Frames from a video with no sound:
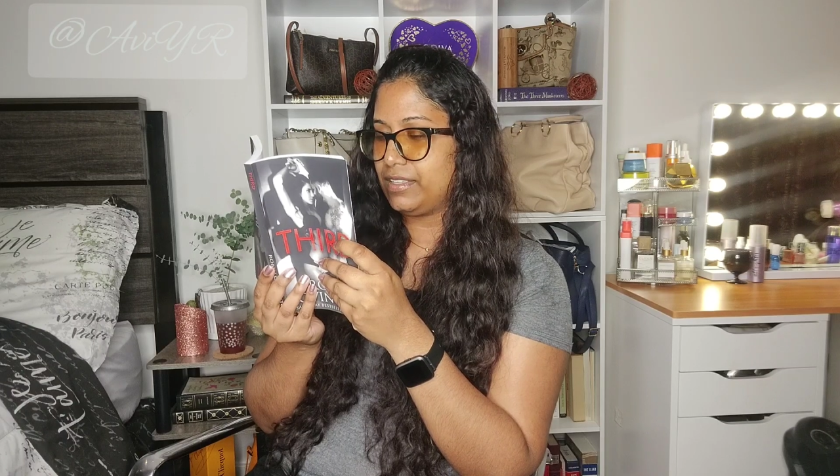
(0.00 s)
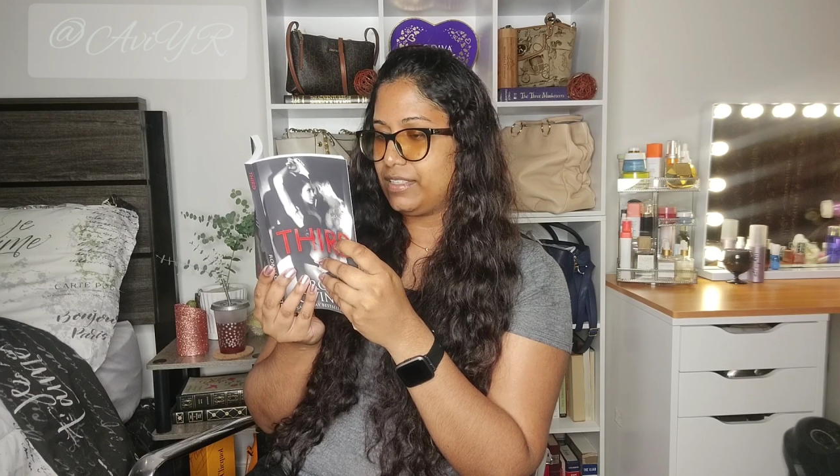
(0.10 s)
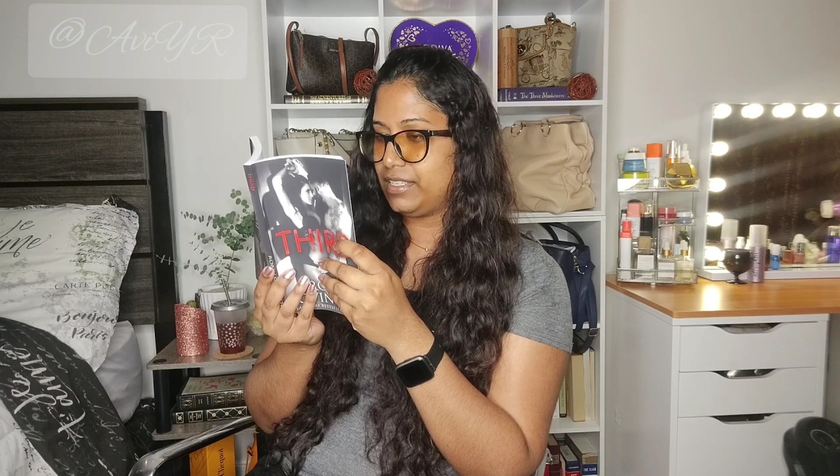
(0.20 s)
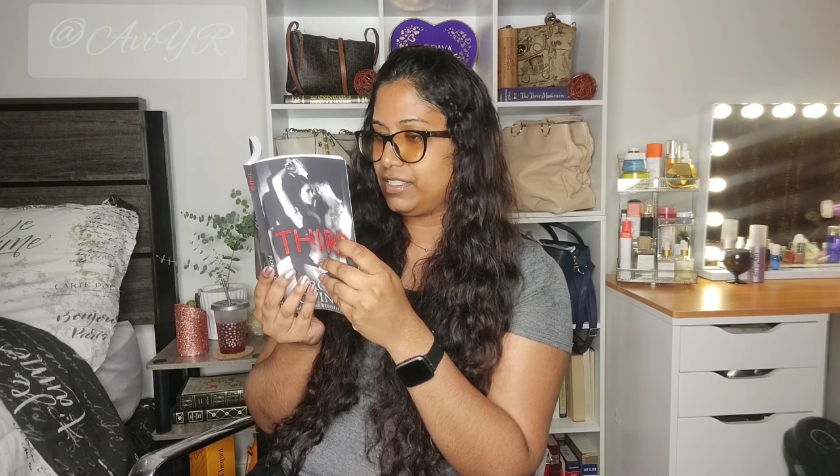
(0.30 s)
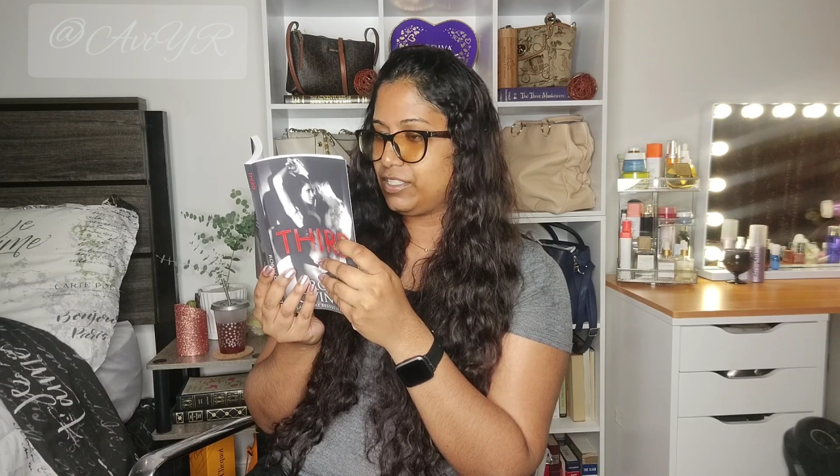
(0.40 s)

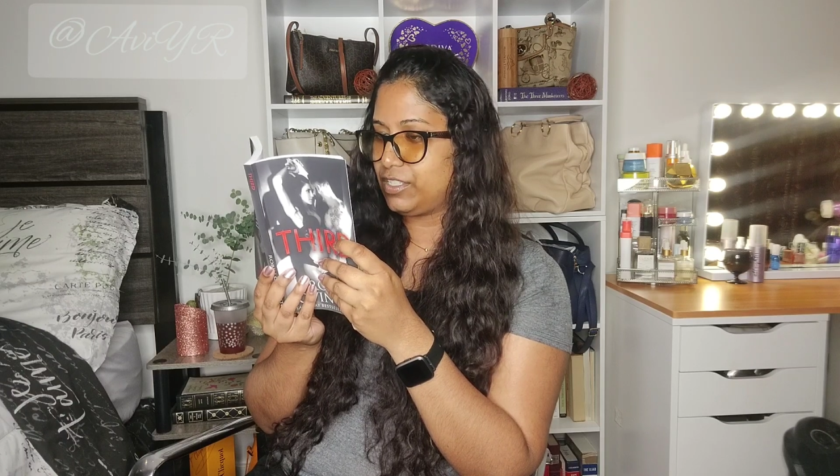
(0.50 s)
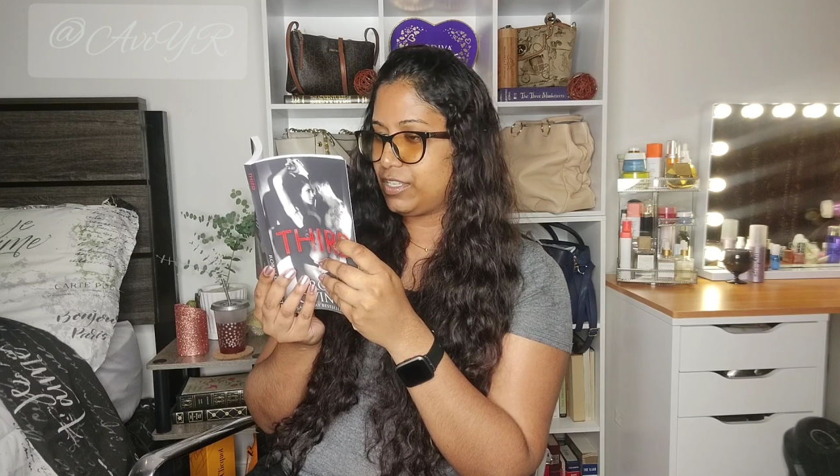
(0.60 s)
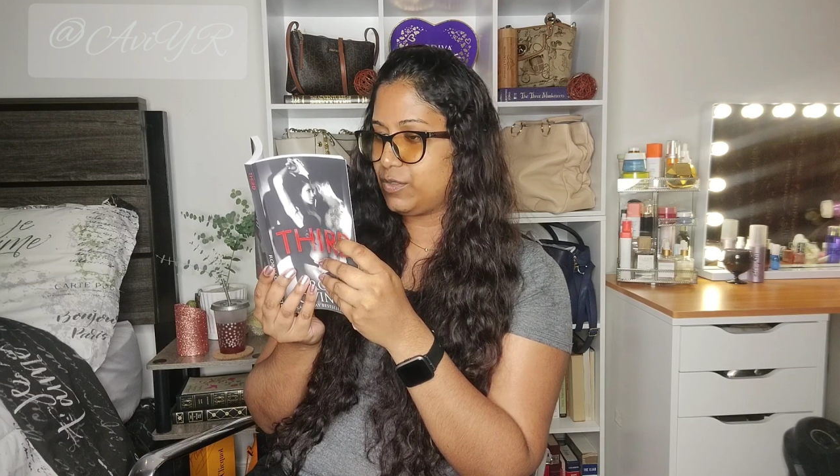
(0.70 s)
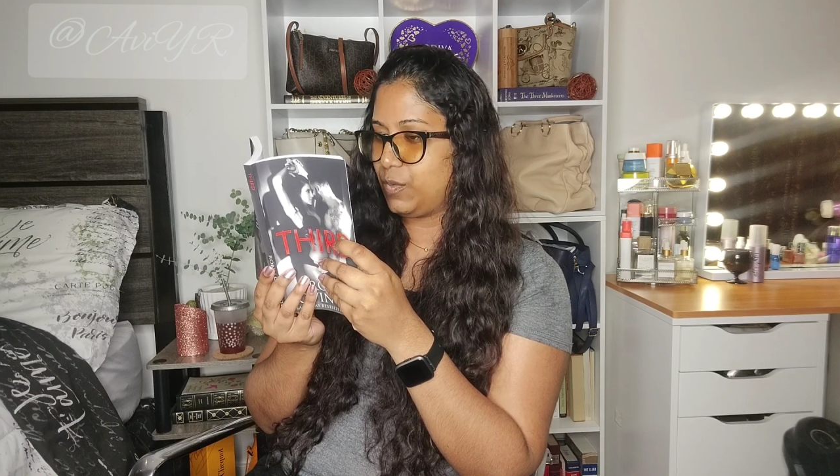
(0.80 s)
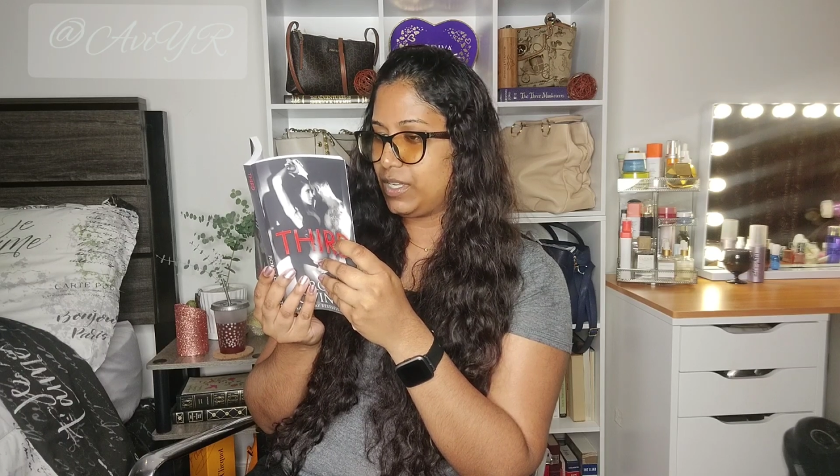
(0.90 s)
This is
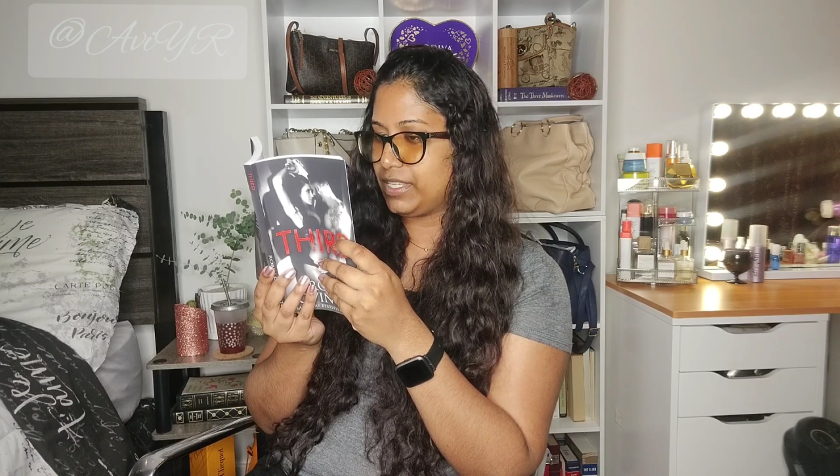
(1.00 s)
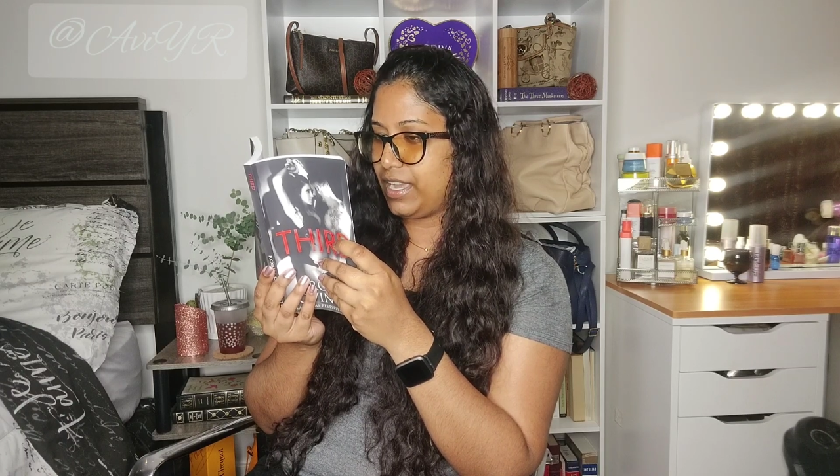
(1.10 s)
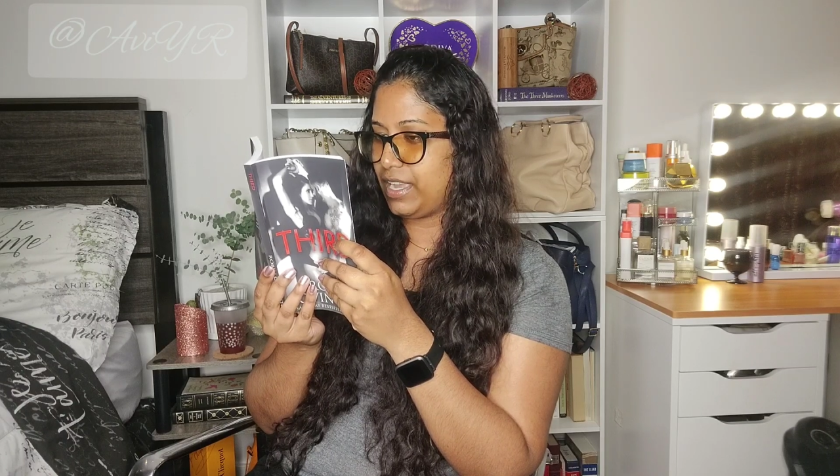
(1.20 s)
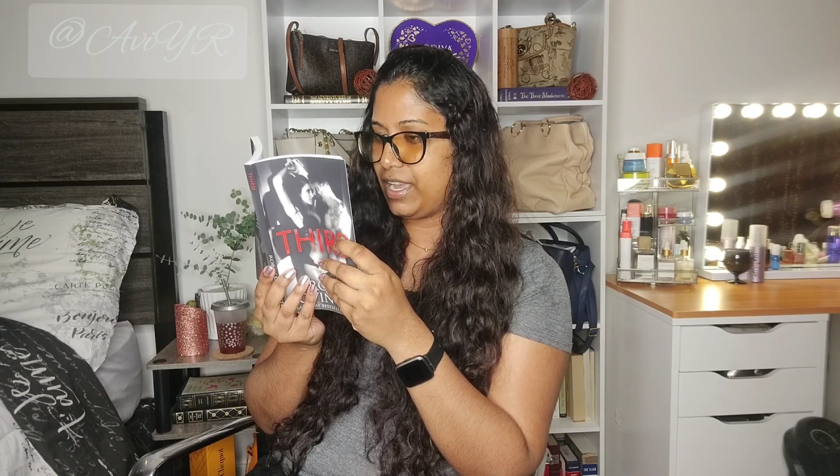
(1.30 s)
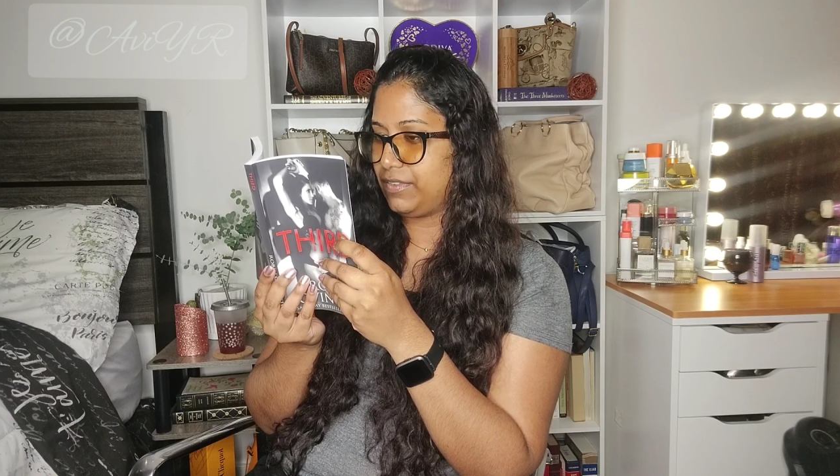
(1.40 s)
just what
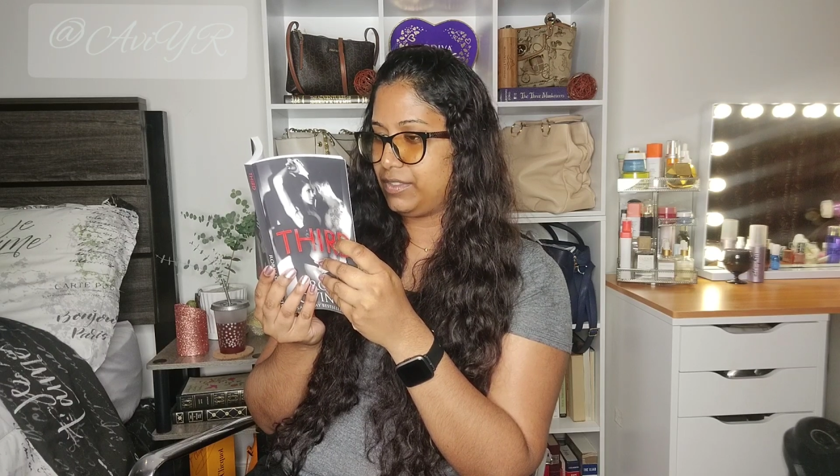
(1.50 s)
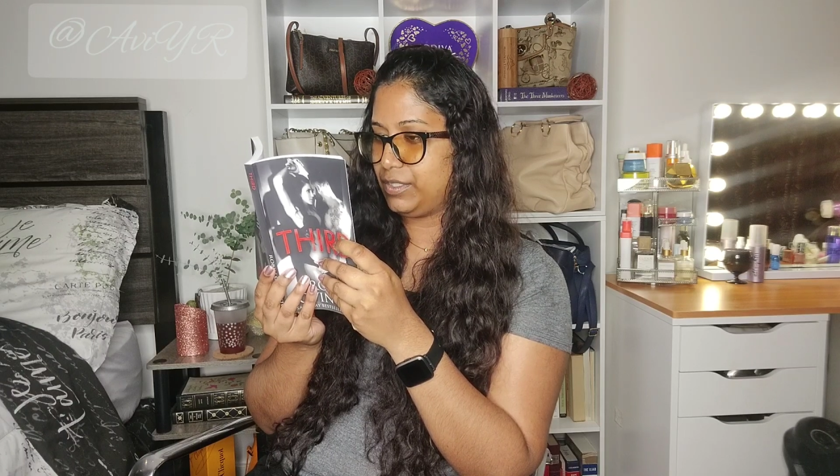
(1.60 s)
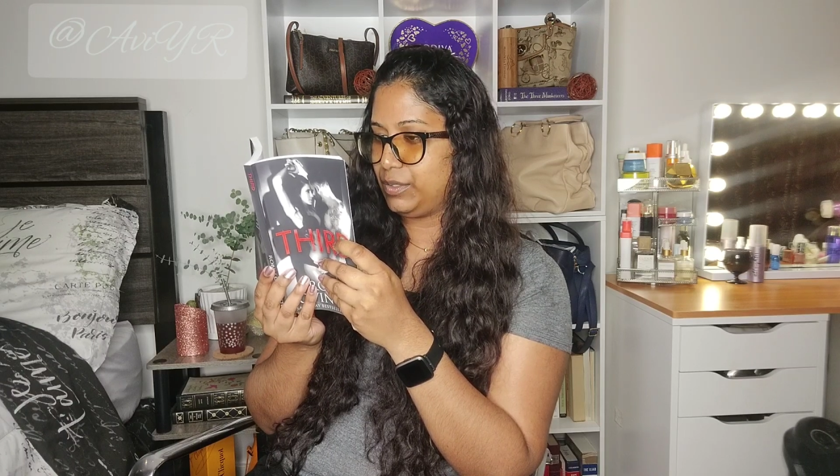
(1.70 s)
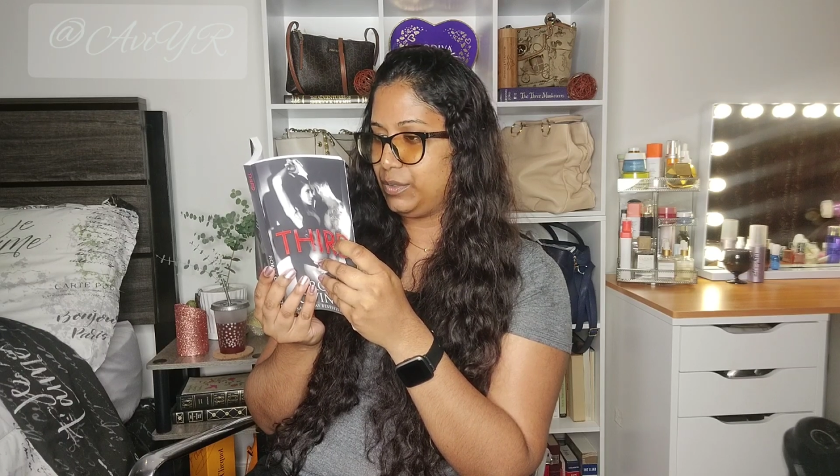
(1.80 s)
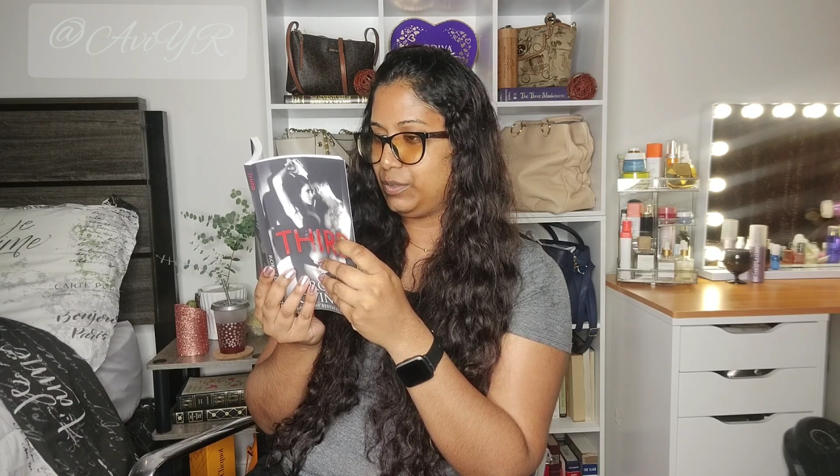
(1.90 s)
I have
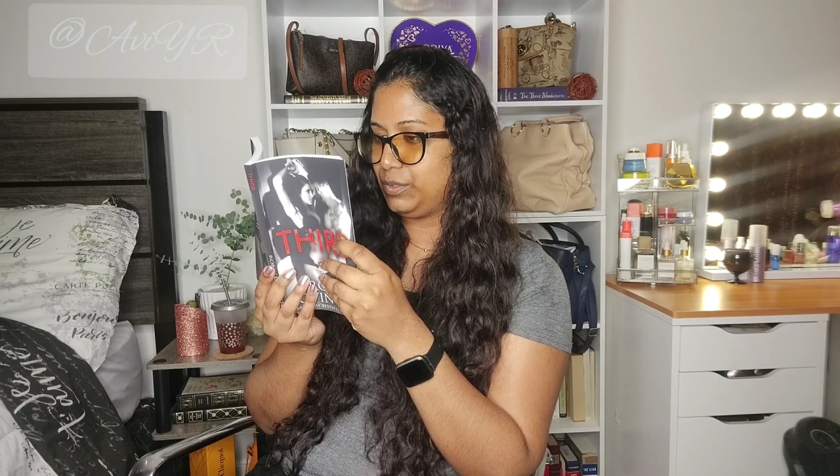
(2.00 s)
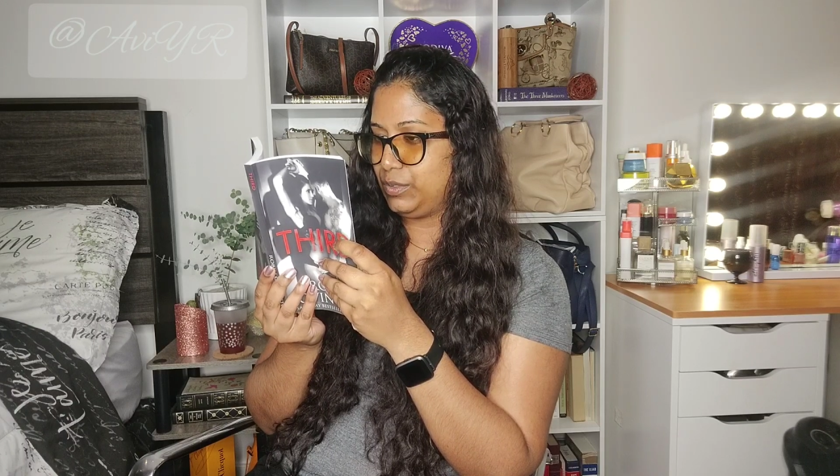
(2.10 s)
to